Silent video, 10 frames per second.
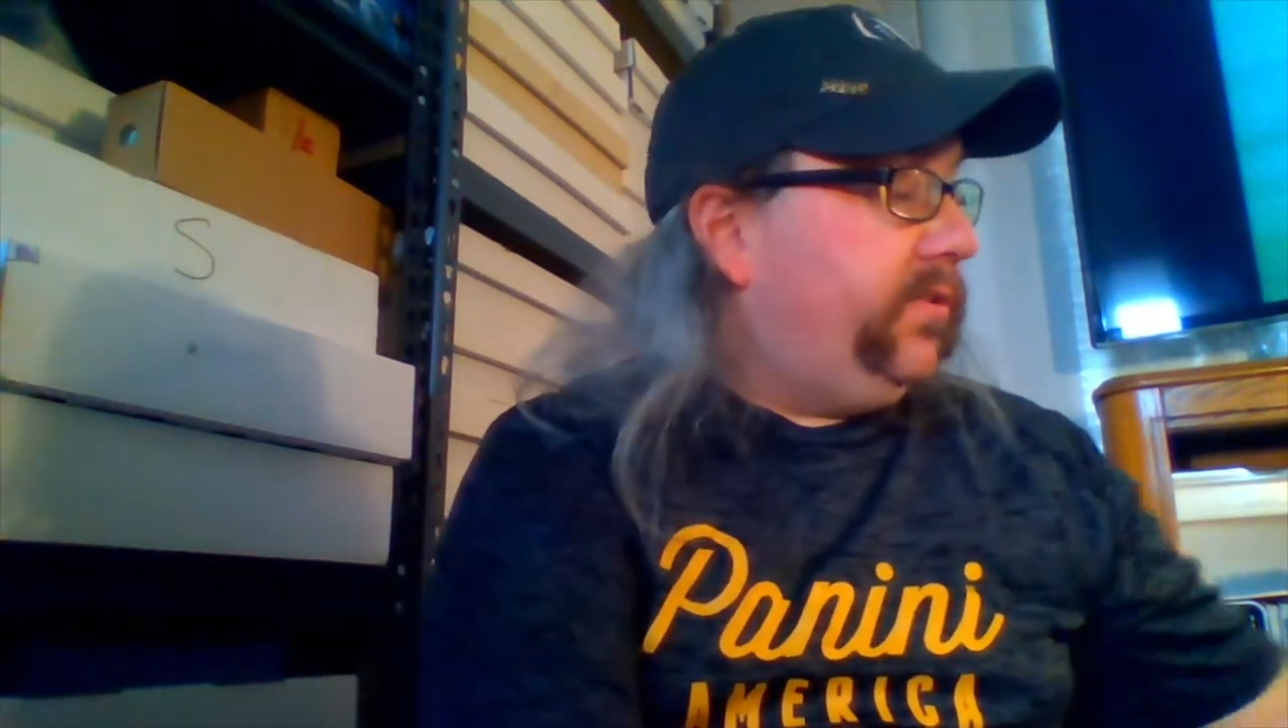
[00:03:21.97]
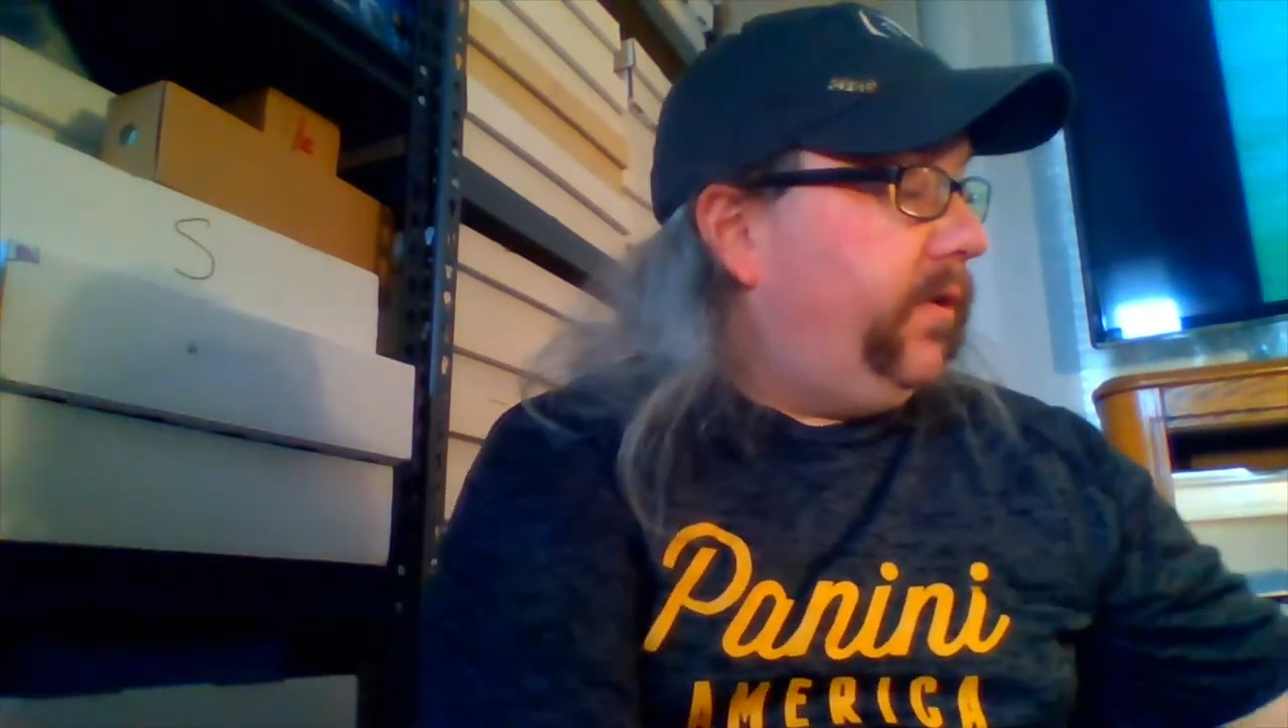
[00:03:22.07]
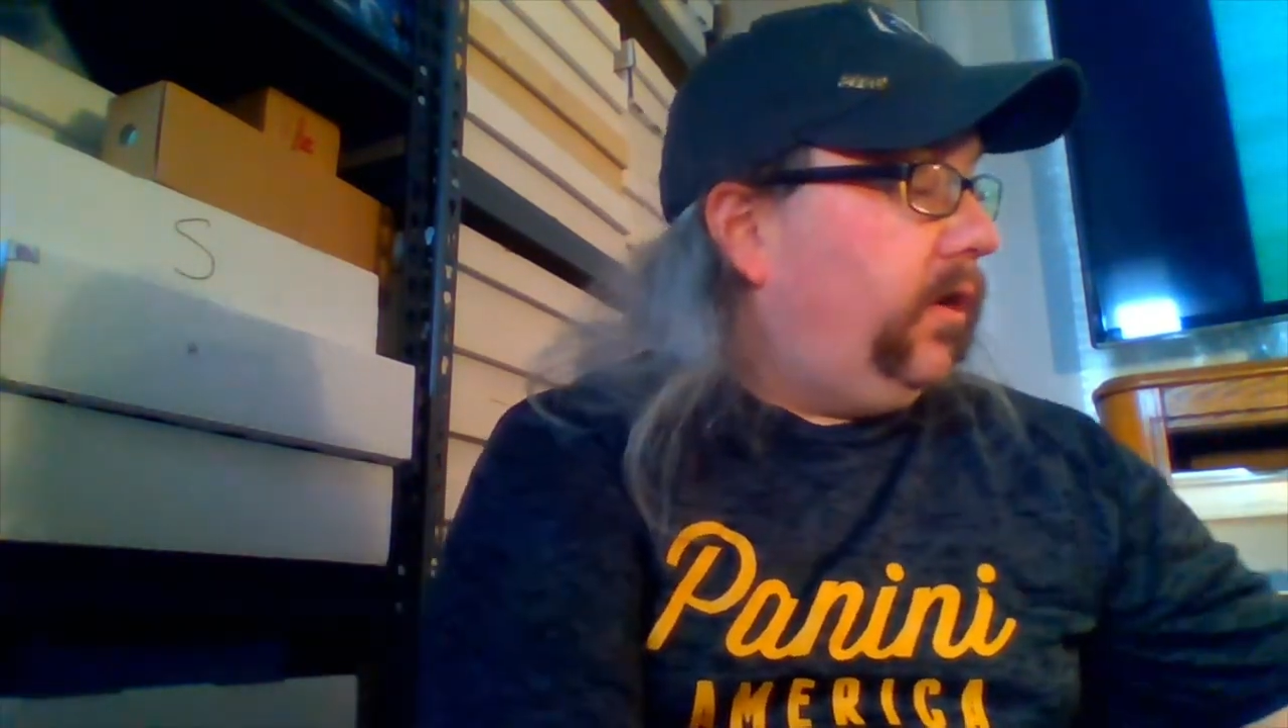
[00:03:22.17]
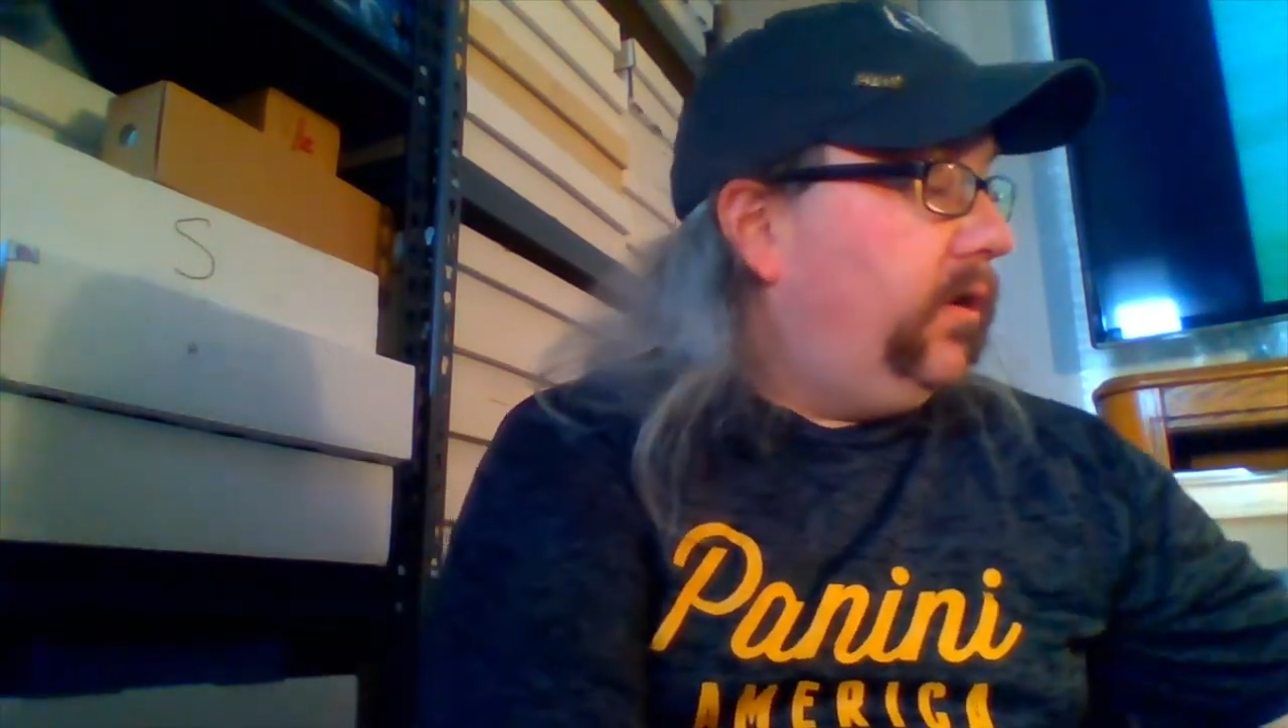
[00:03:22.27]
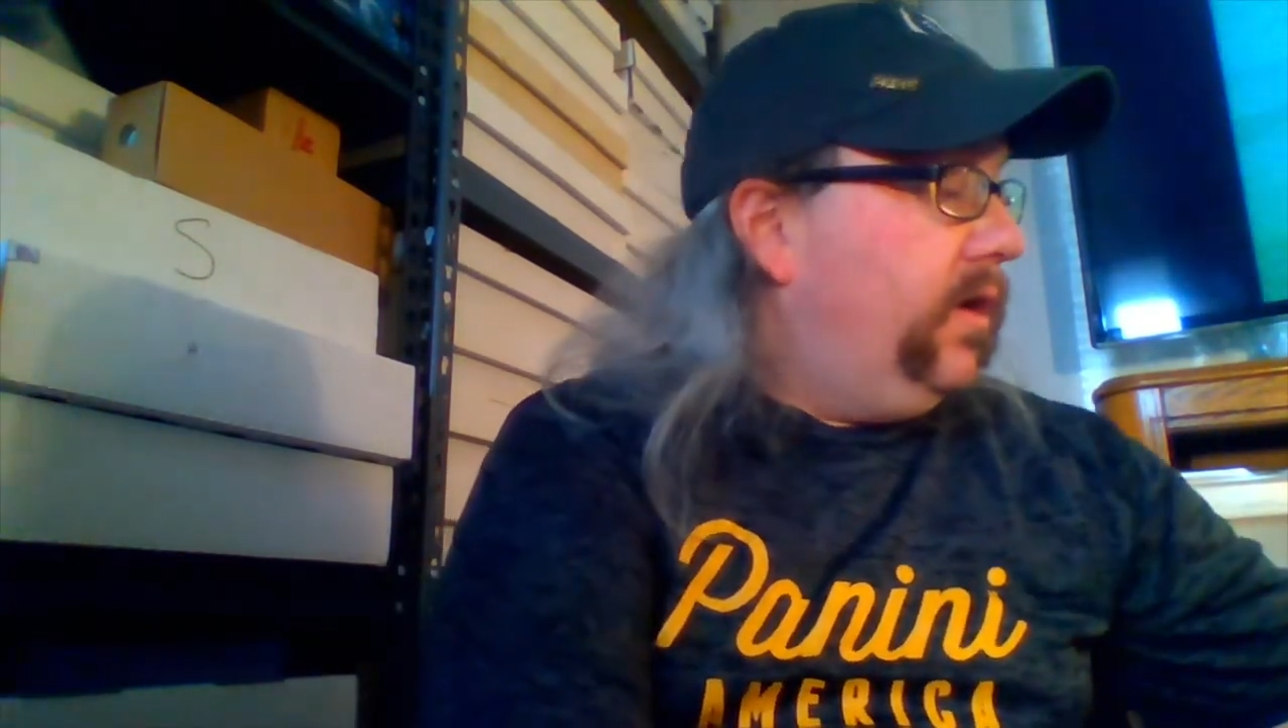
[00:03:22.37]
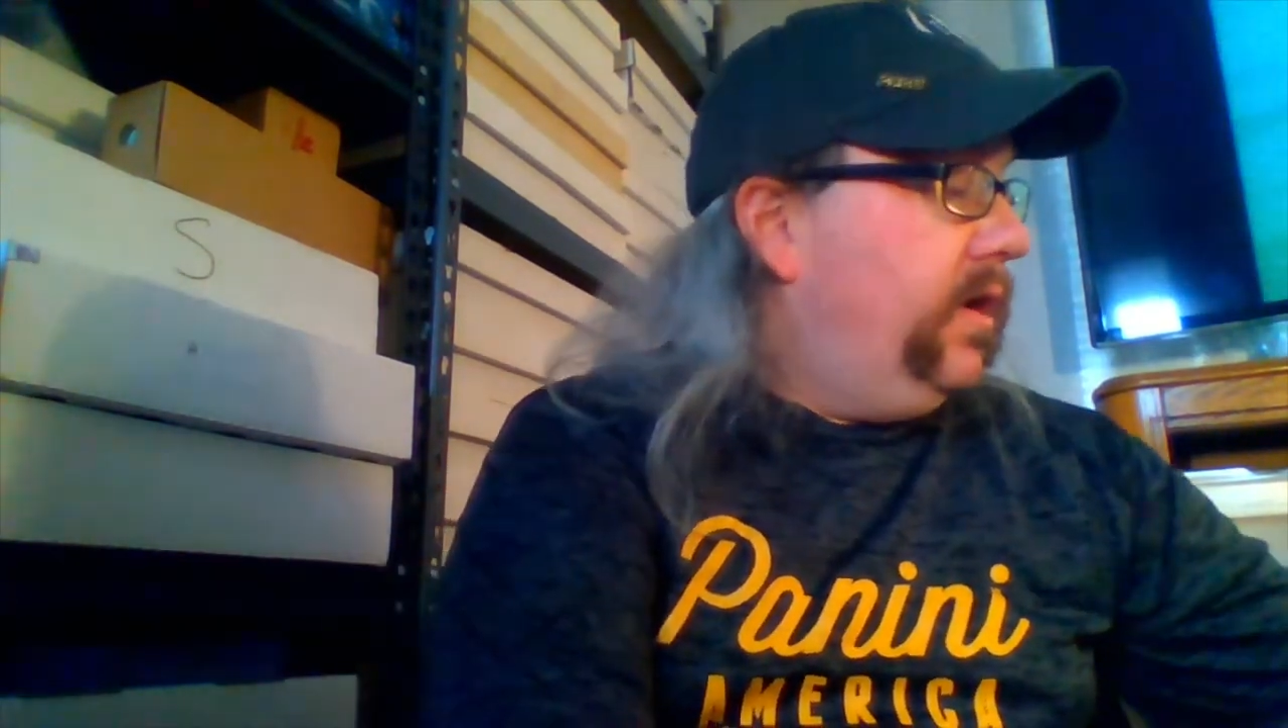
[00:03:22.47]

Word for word: in there.